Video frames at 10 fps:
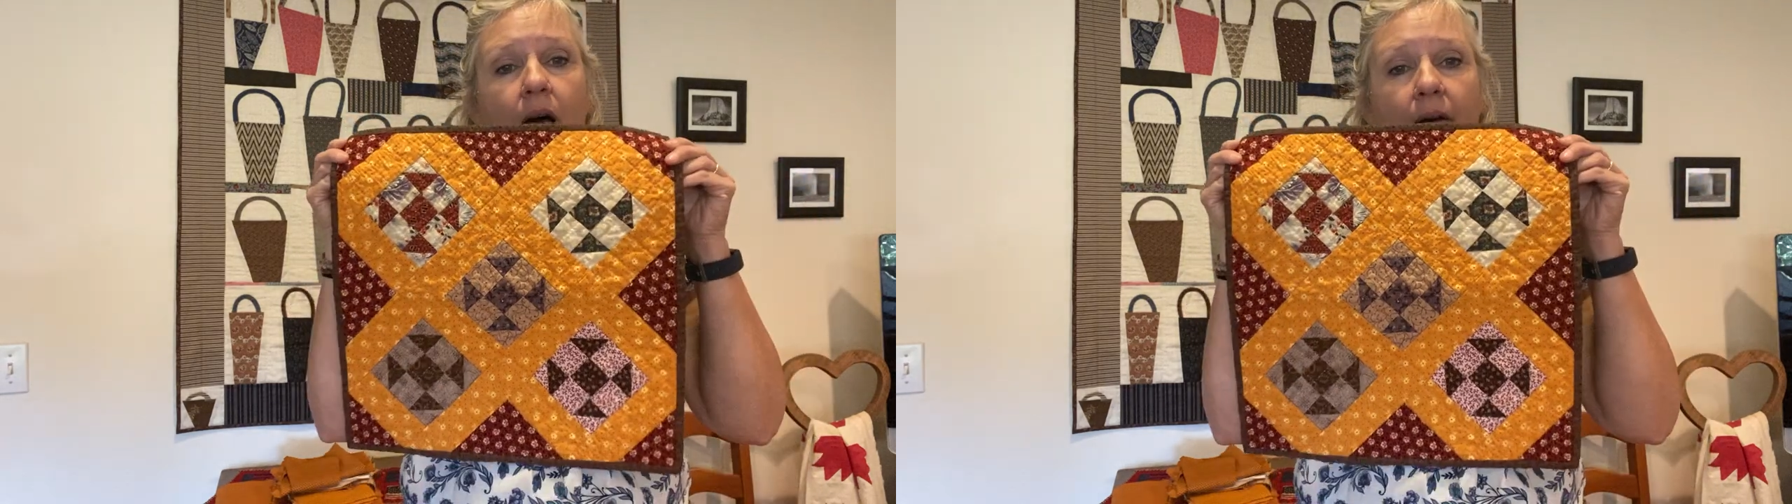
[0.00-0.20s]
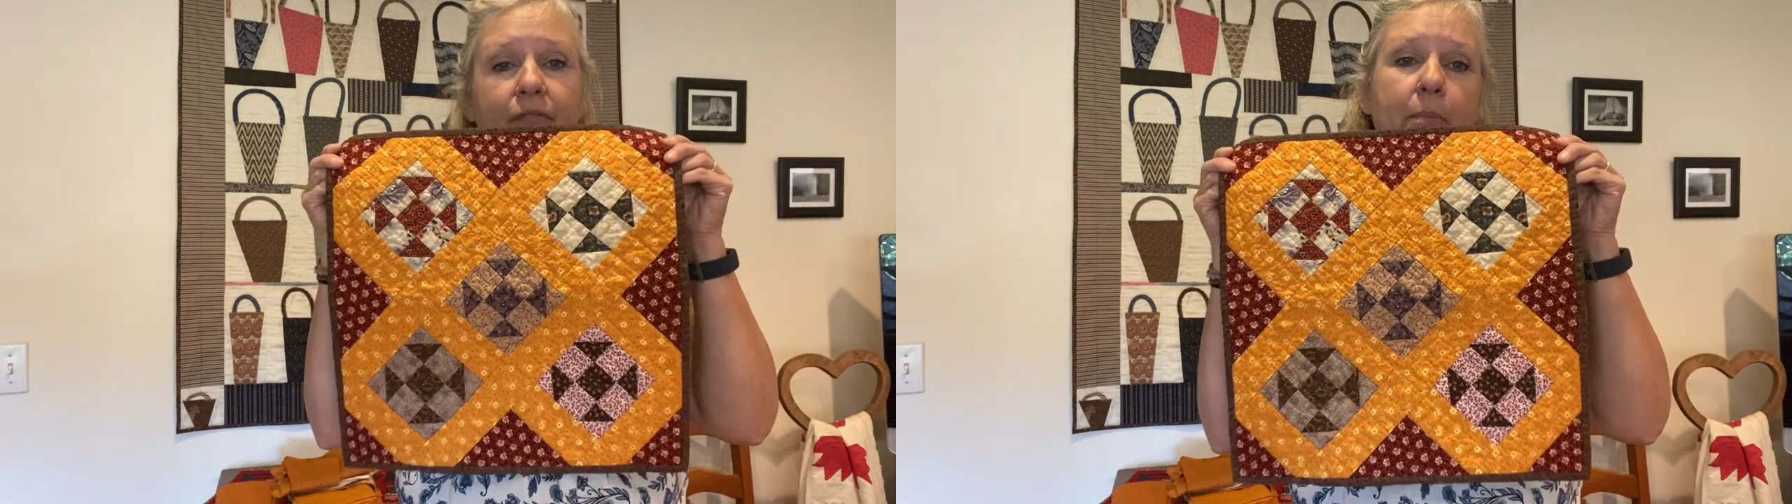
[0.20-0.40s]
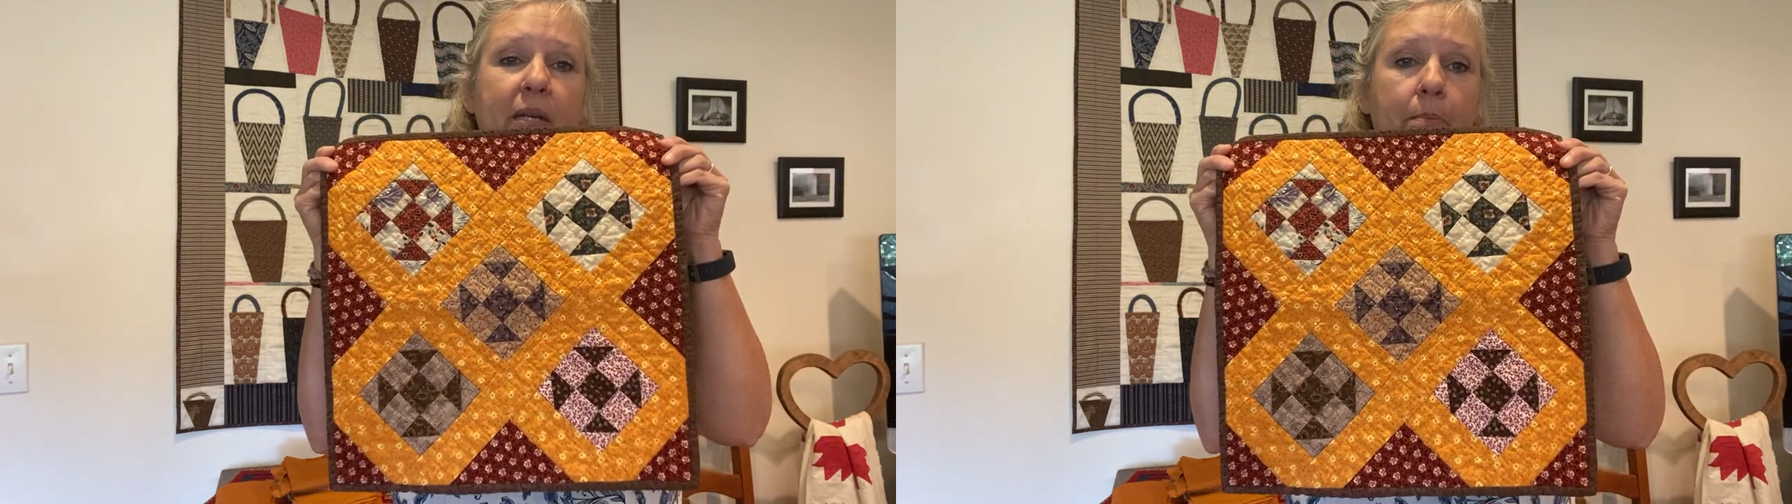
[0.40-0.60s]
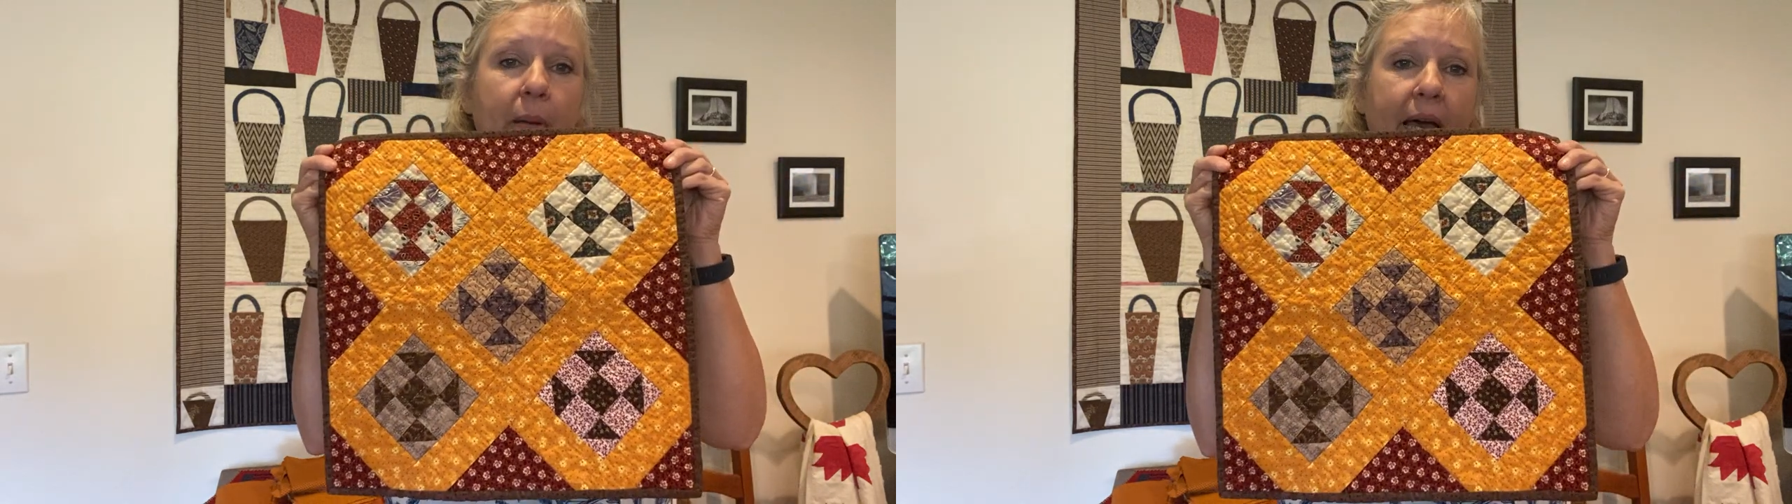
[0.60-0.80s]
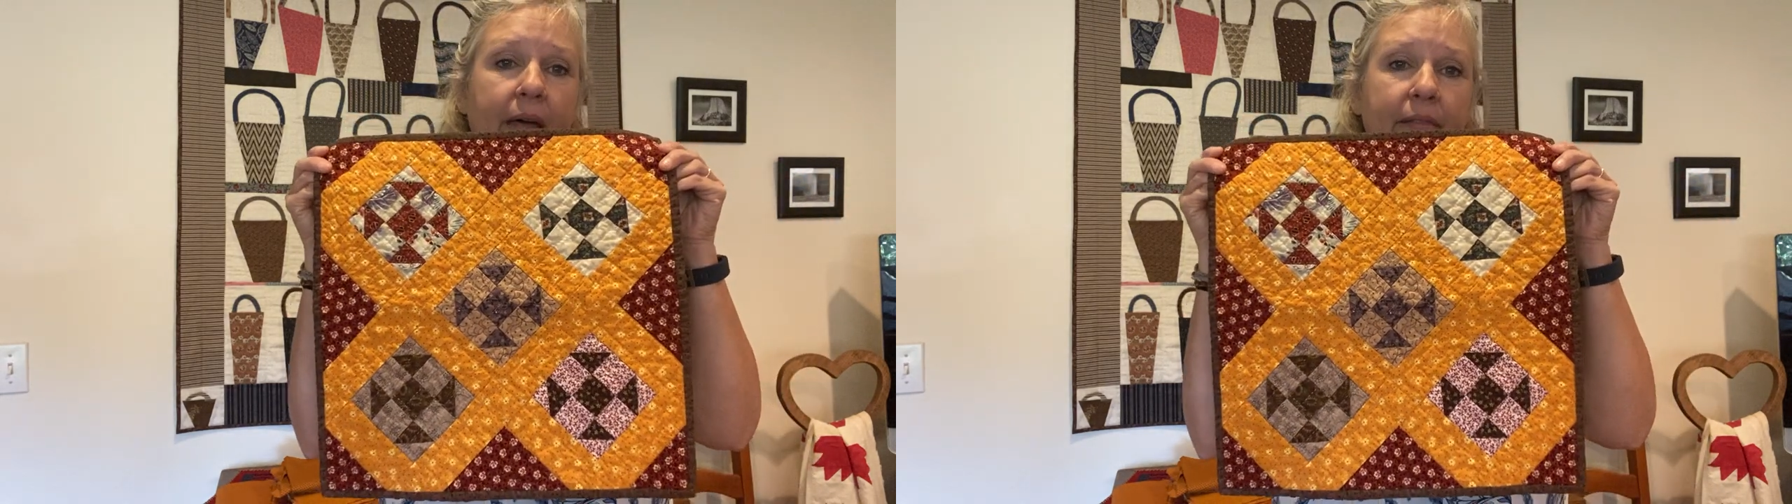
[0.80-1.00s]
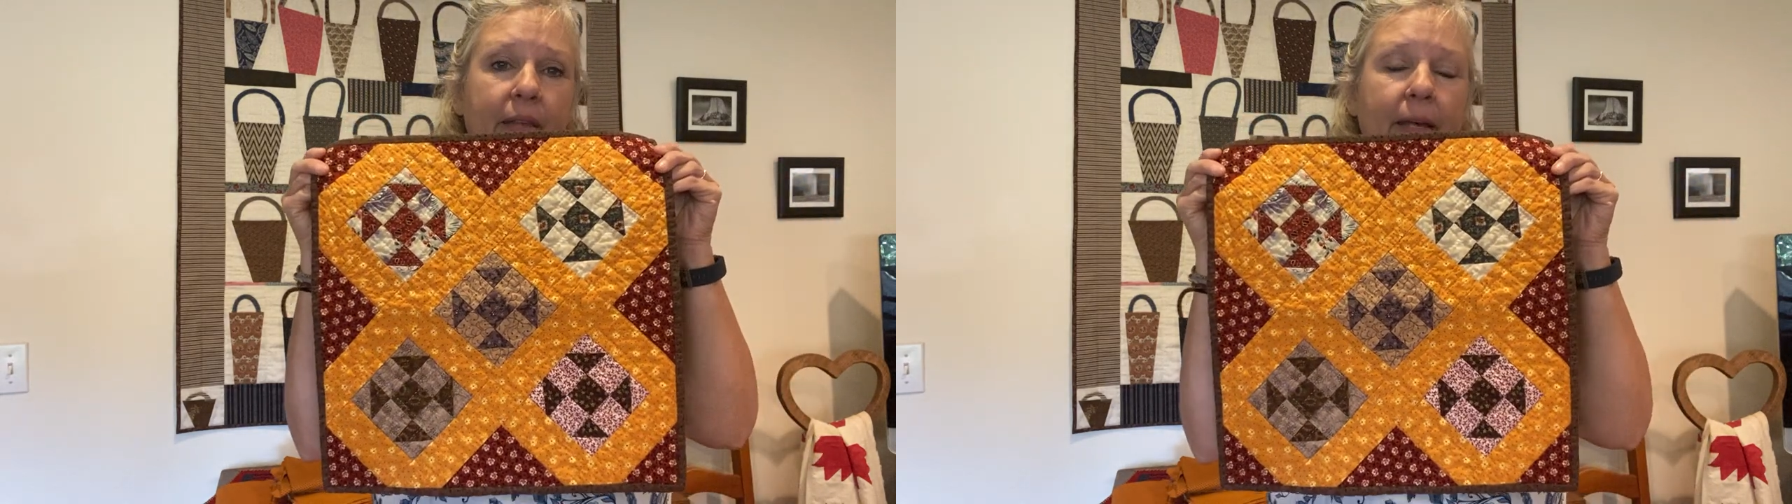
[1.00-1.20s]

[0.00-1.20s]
off the beaten path.